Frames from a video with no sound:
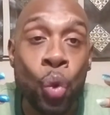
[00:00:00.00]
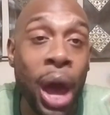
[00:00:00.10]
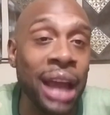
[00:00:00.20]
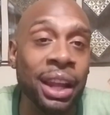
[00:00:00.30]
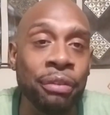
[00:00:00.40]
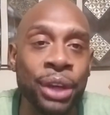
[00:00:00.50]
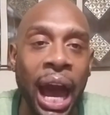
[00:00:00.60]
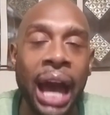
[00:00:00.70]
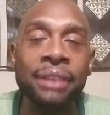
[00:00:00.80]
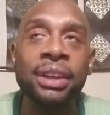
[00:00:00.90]
I love you
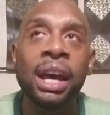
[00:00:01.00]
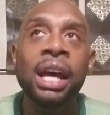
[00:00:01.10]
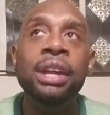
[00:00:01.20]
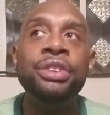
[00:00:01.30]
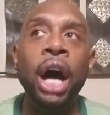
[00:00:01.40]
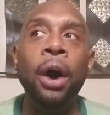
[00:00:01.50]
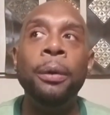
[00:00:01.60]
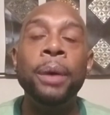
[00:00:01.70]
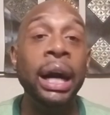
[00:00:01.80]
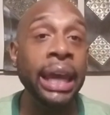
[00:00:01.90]
guys.
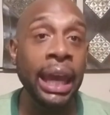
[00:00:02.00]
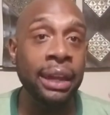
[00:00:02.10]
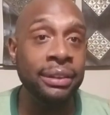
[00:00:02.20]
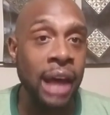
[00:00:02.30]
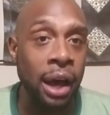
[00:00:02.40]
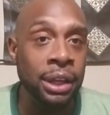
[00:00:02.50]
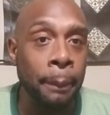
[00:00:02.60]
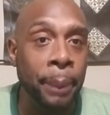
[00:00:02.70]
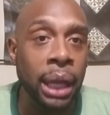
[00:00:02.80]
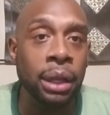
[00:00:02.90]
So, again,
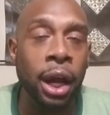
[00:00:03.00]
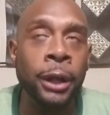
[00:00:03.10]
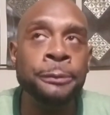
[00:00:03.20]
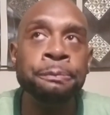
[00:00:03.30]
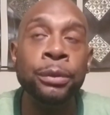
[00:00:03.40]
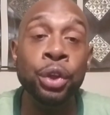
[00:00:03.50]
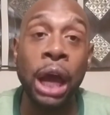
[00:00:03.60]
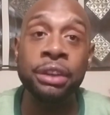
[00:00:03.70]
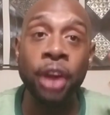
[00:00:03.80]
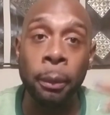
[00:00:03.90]
Zalia Butler. You
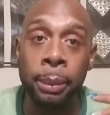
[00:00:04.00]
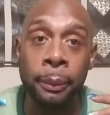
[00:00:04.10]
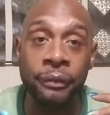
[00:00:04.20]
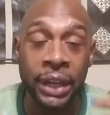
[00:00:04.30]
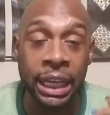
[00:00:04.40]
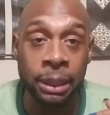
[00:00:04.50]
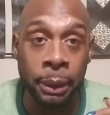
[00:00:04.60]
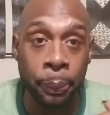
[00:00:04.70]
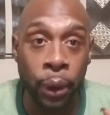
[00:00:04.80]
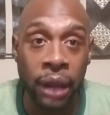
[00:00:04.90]
guys don't forget to be
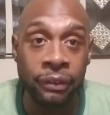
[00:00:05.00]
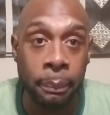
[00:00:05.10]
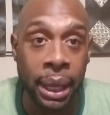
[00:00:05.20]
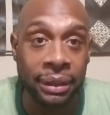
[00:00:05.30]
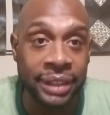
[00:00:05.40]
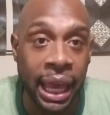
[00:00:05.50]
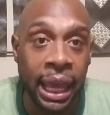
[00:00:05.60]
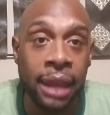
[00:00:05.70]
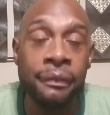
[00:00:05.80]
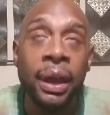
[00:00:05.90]
praying for Mel
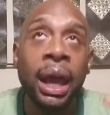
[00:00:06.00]
Tave.